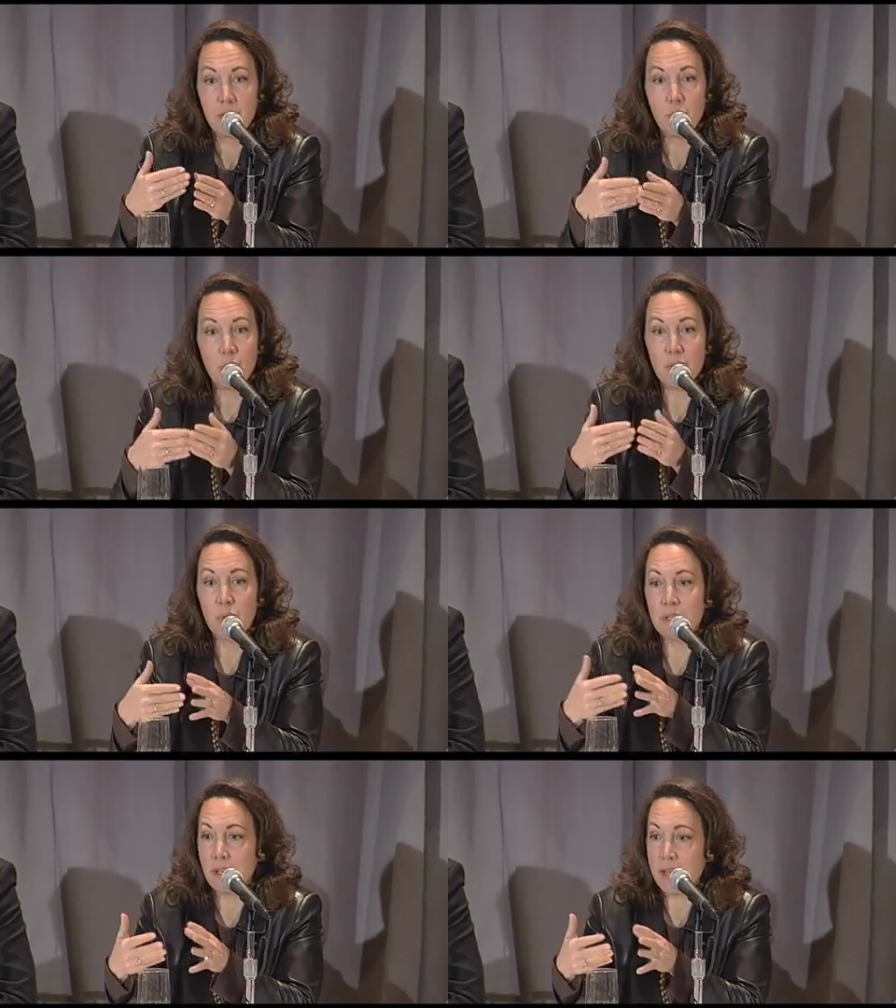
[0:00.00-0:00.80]
we
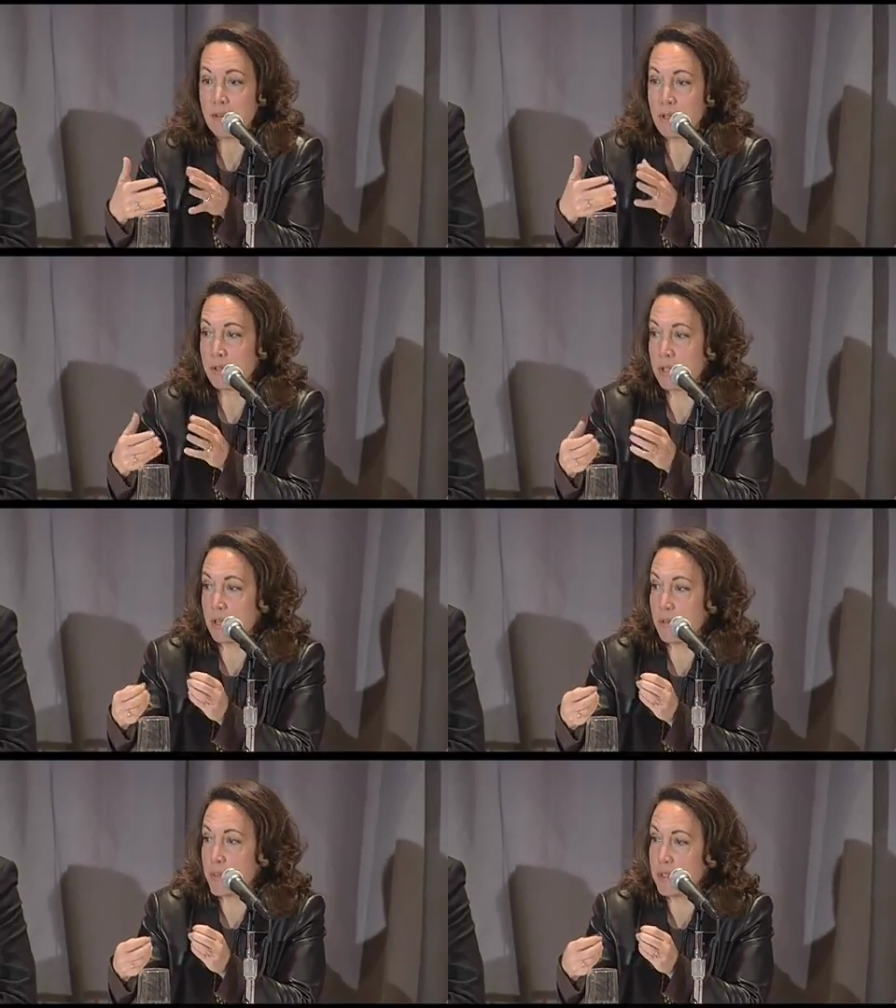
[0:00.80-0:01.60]
would like those
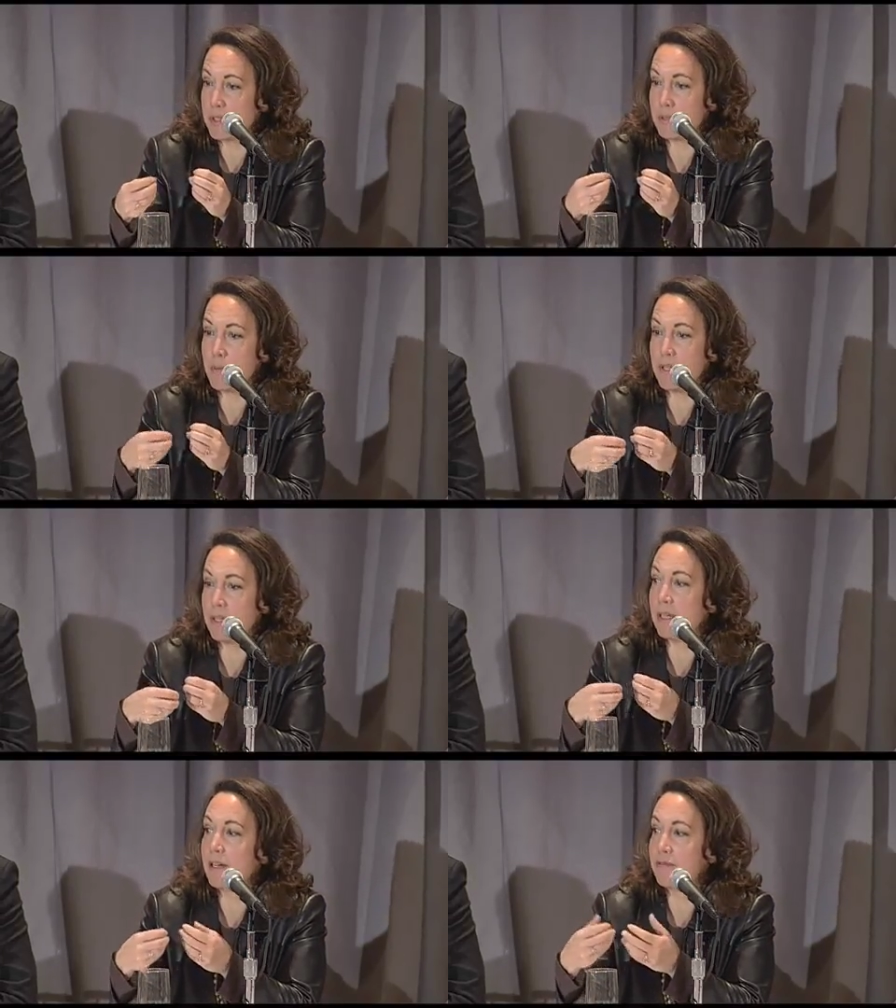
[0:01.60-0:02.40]
therapies to
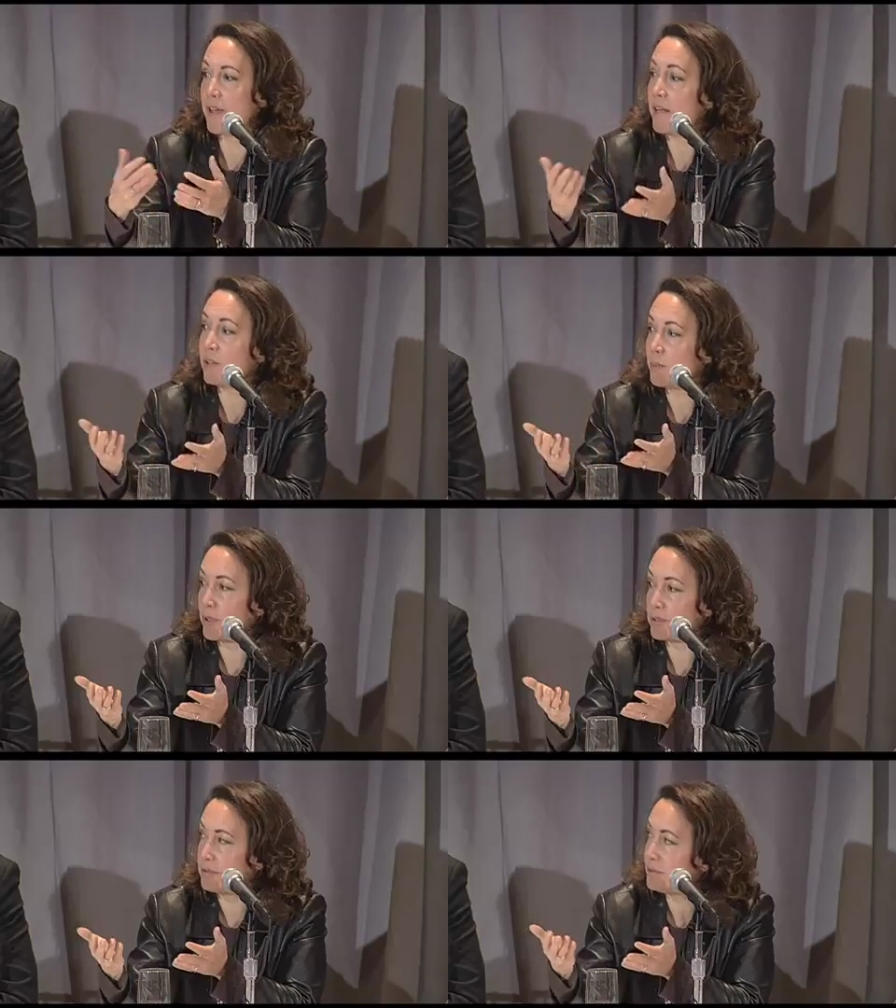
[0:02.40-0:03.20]
be
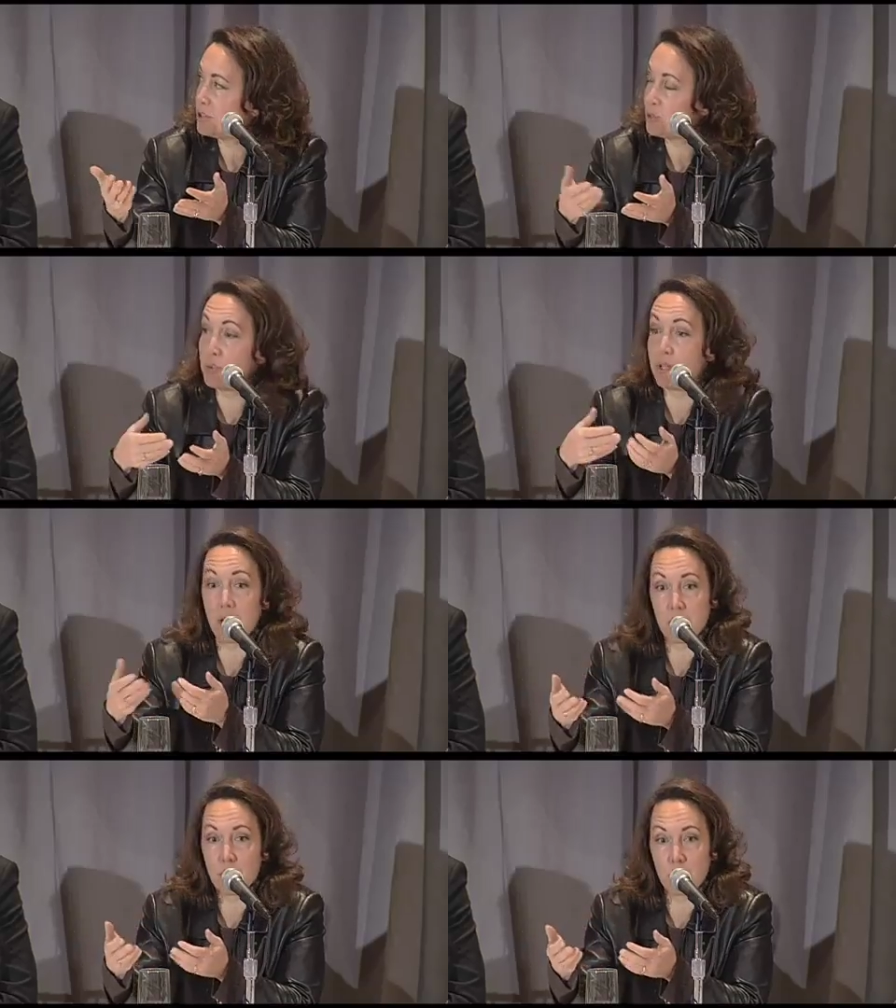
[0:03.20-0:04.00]
available to
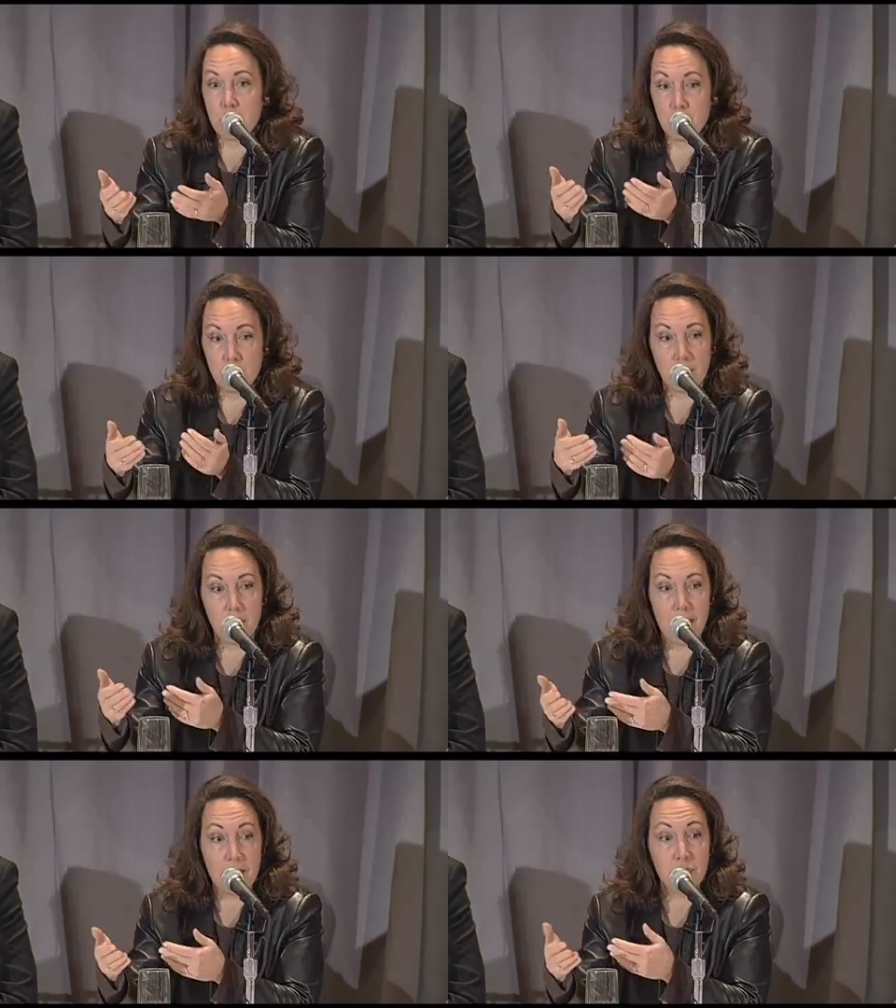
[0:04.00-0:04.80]
the other women who
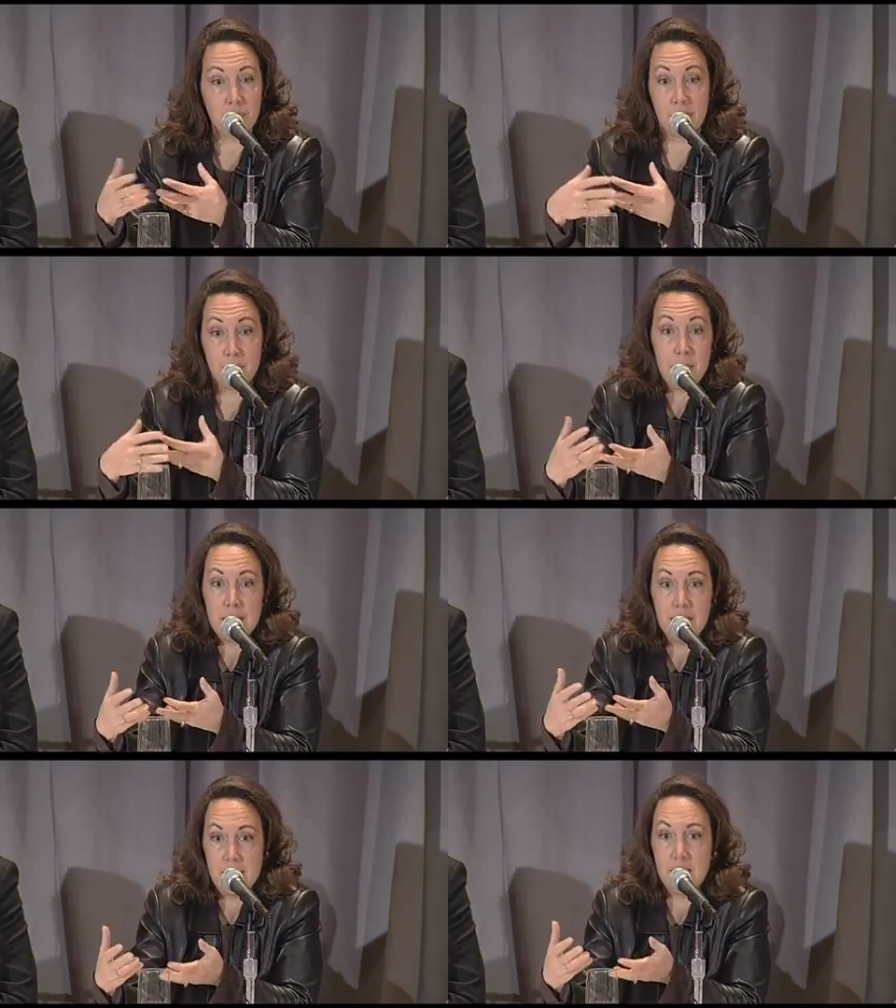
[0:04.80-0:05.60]
come after them,
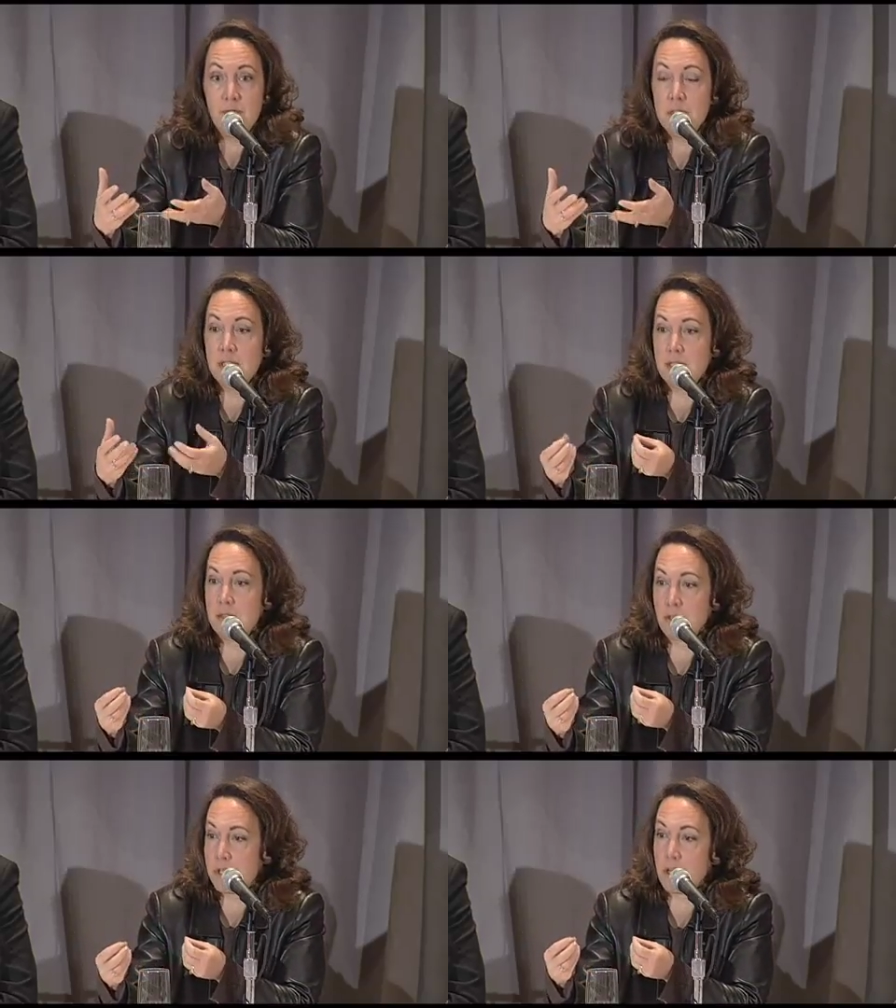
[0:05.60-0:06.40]
if
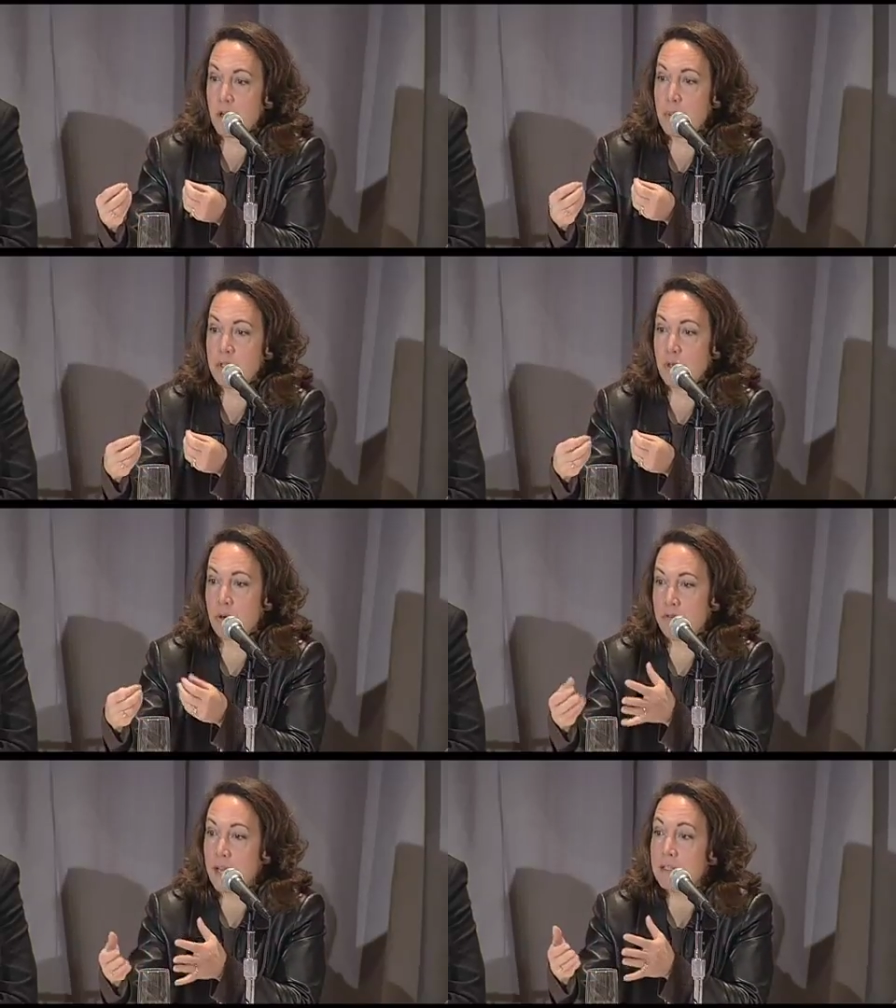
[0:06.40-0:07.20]
indeed those therapies
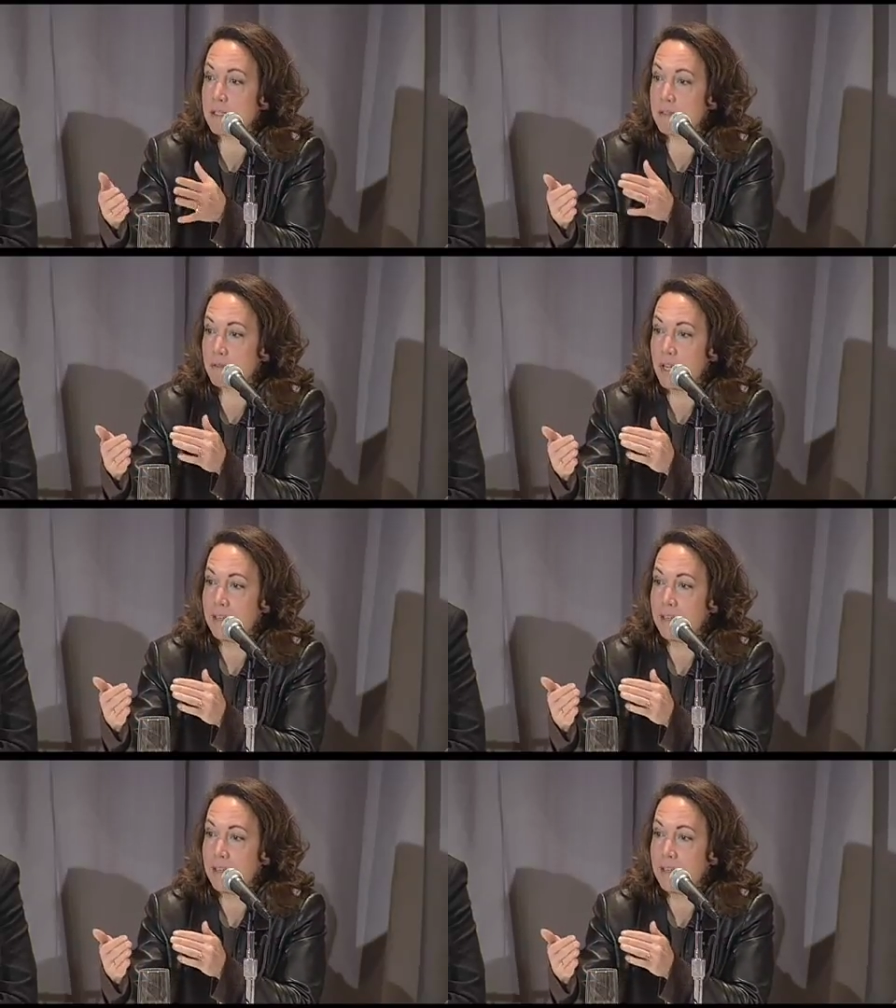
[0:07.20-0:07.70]
are effective.